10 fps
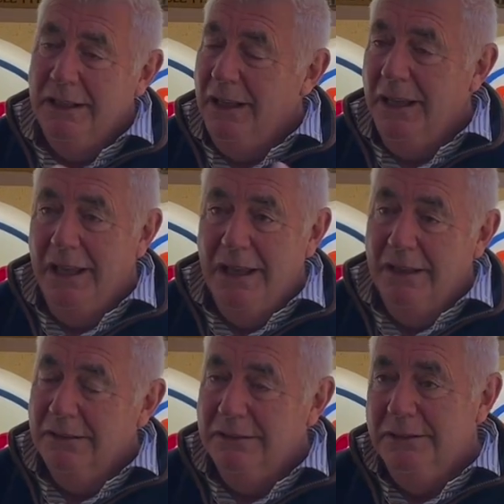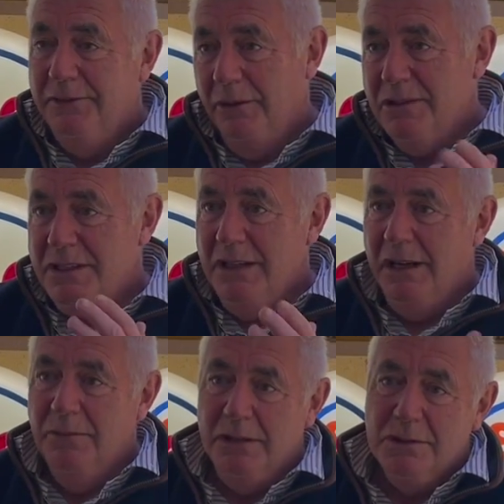Yeah, if I was
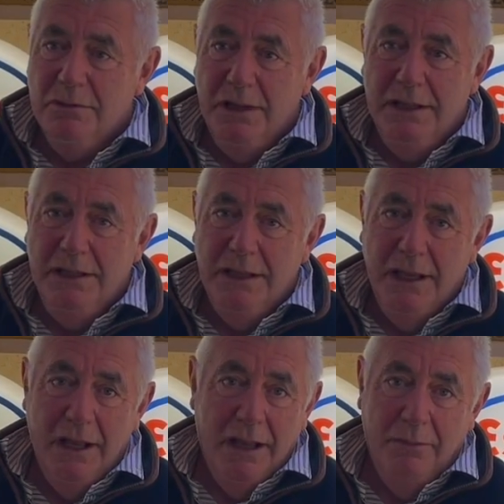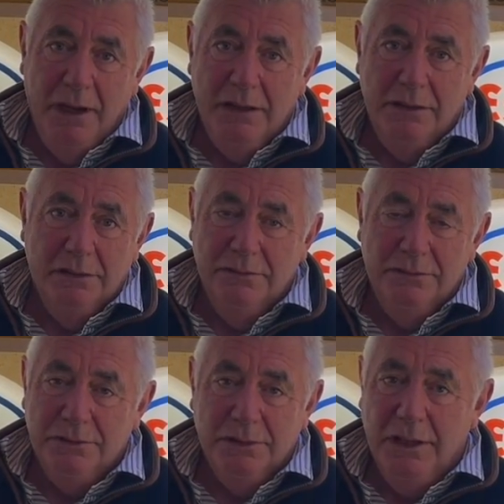starting when I was 20, yeah, I might have
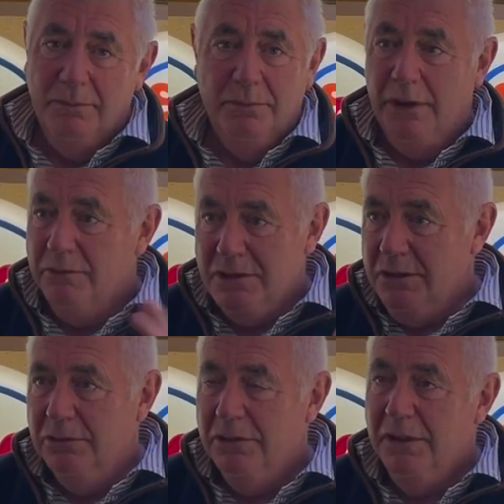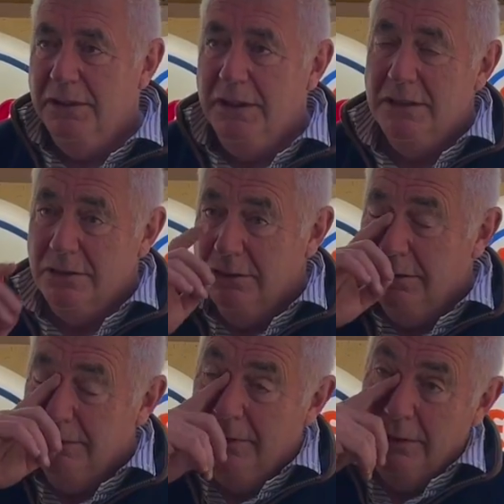done that, but I was doing other things.
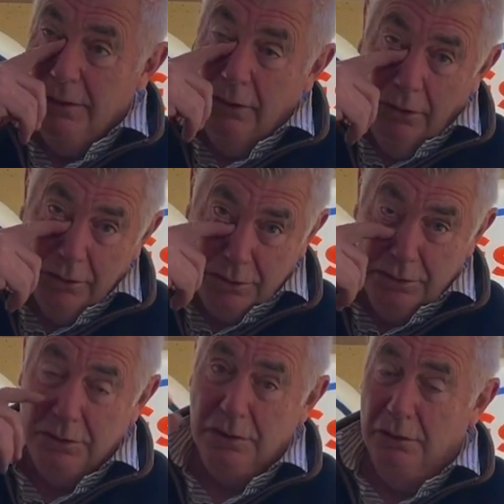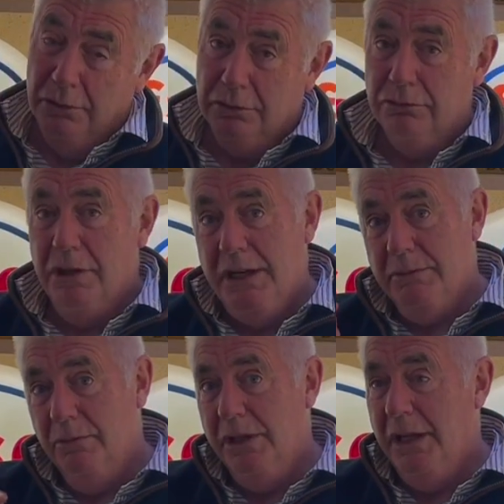So auctions are a great
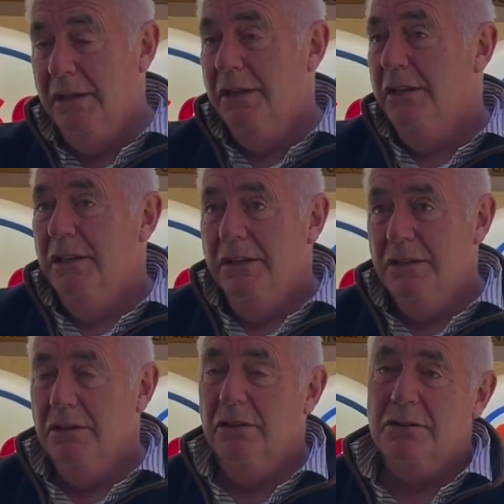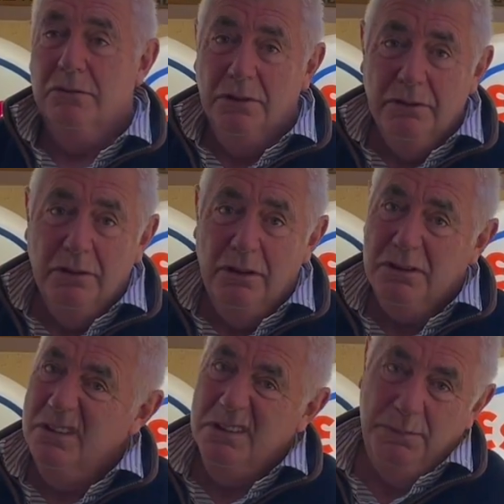way. There's also other
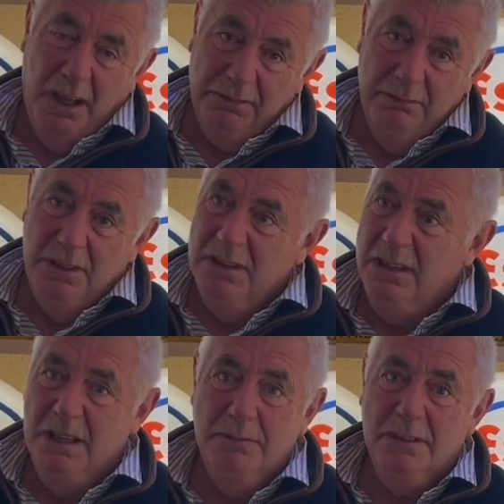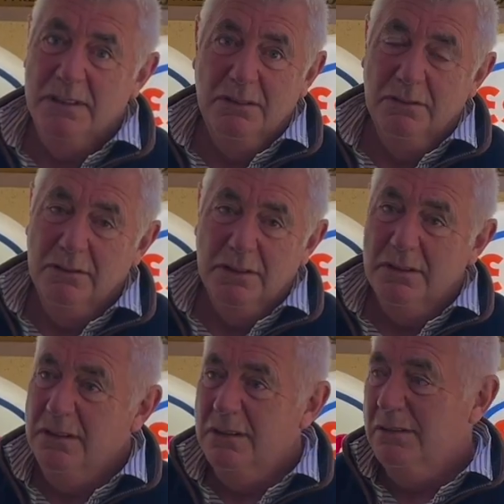auctions apart from Richard Edmonds.
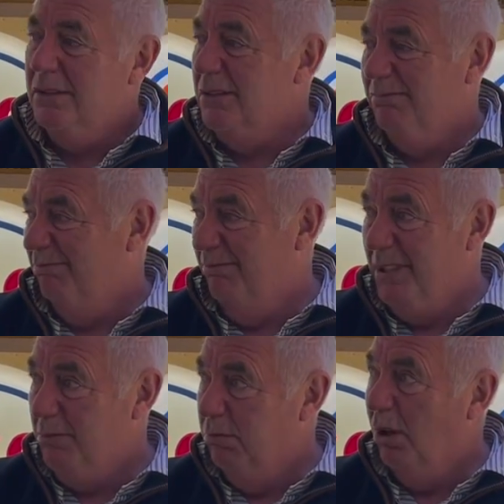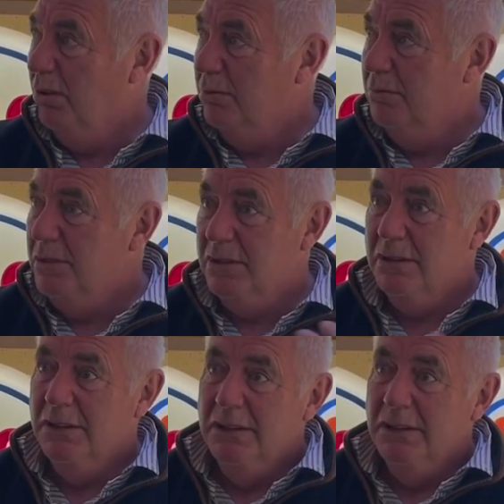There's Bonhams.